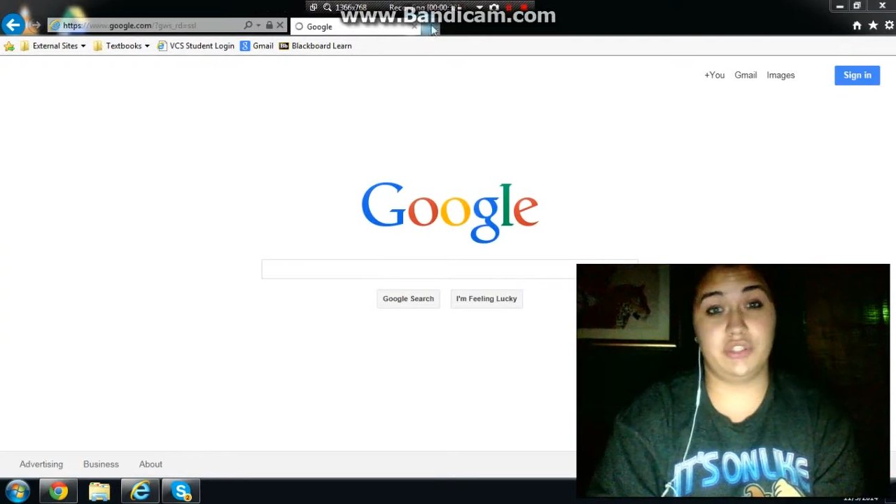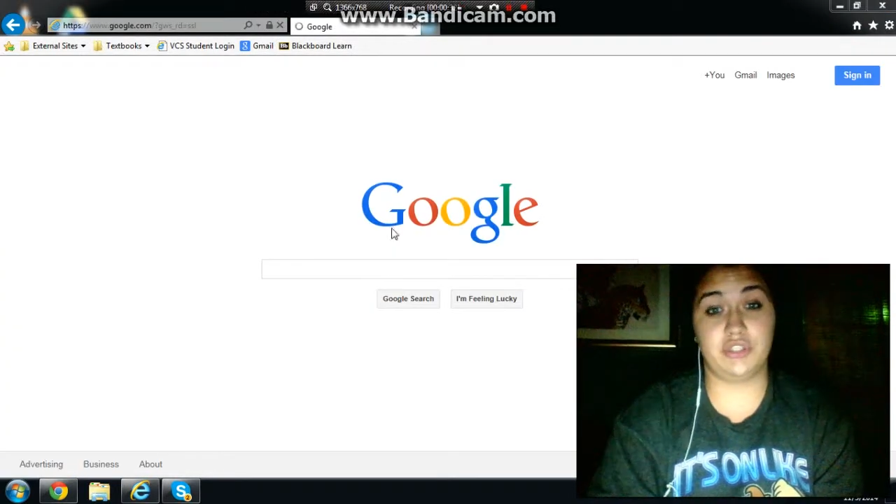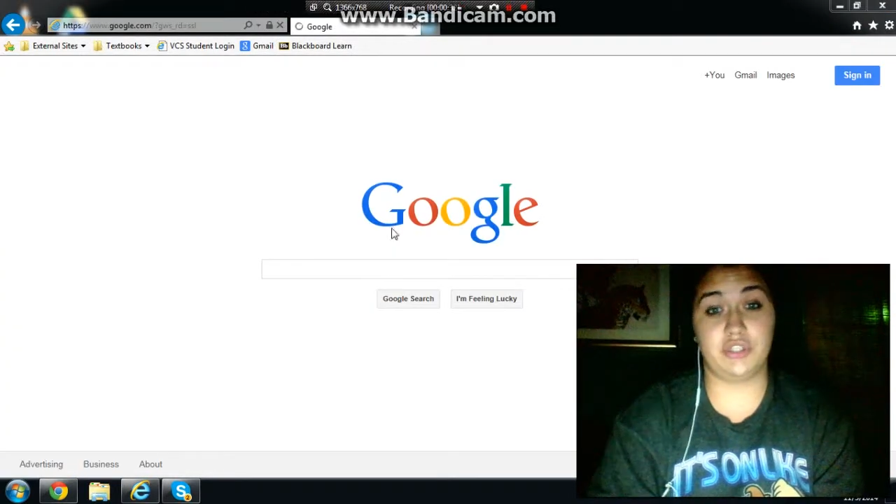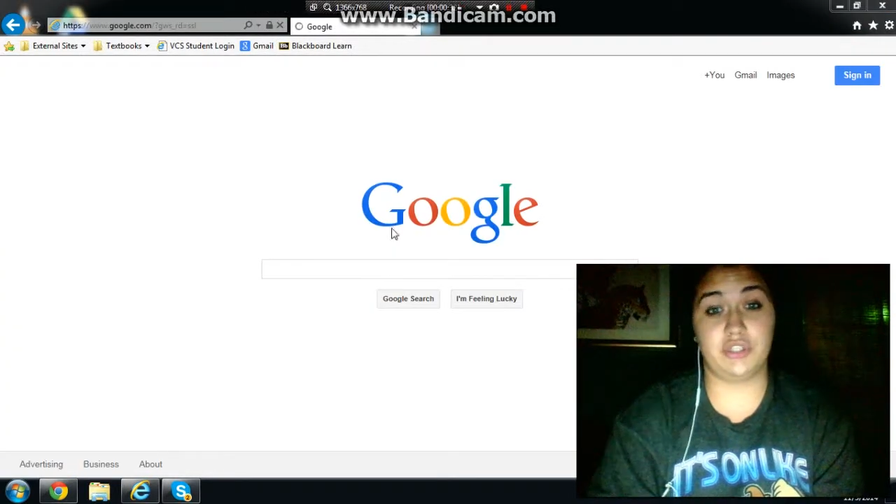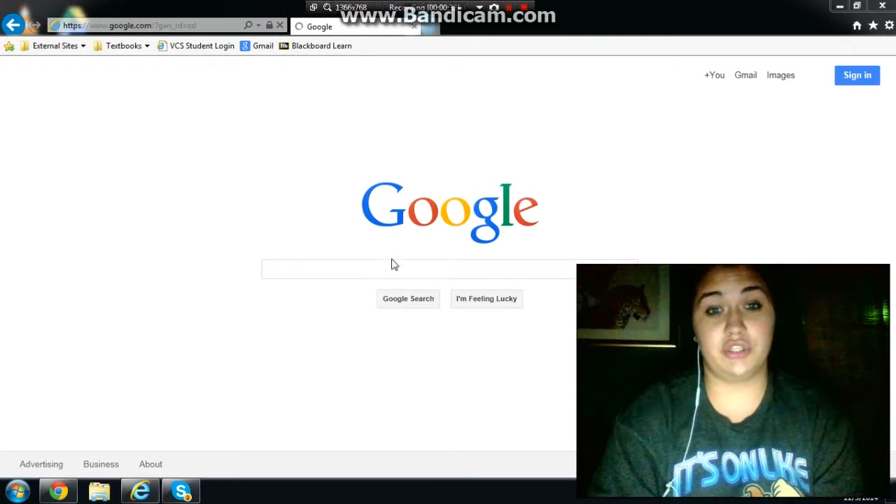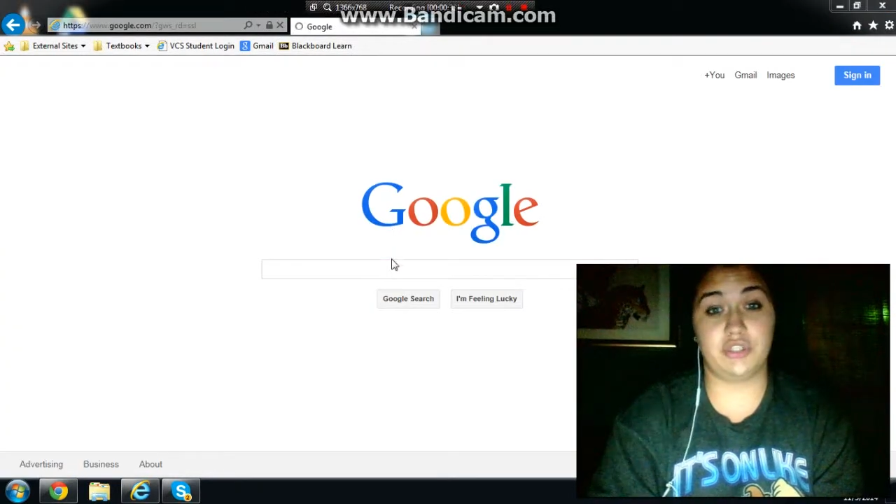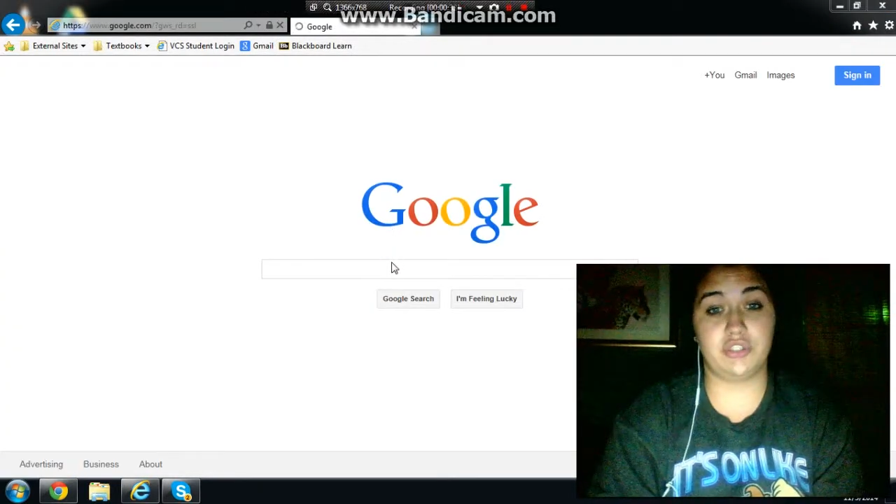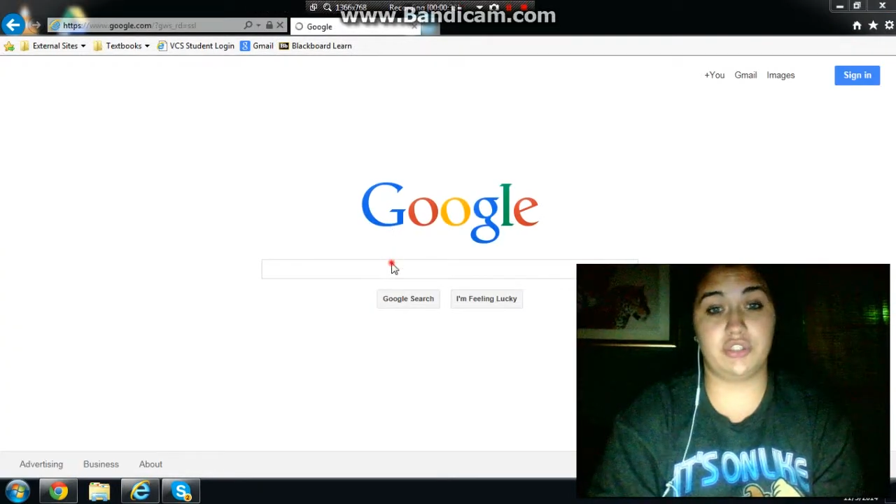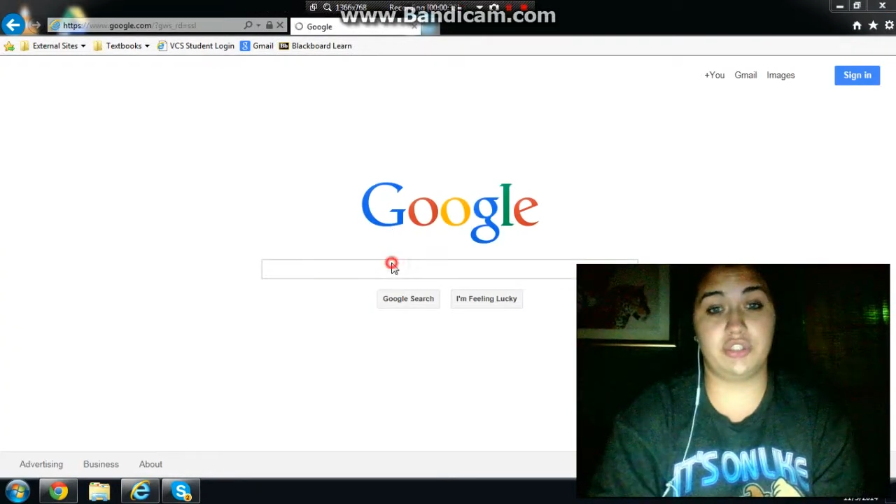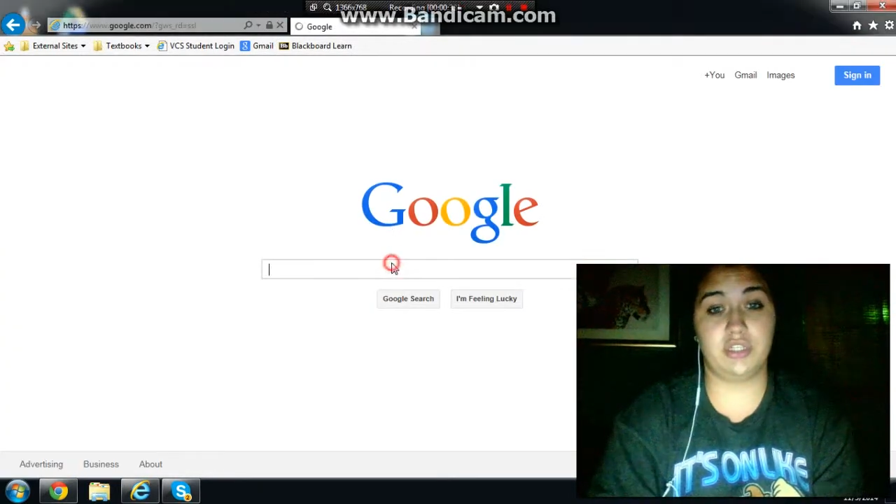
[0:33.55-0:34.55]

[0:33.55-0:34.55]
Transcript: search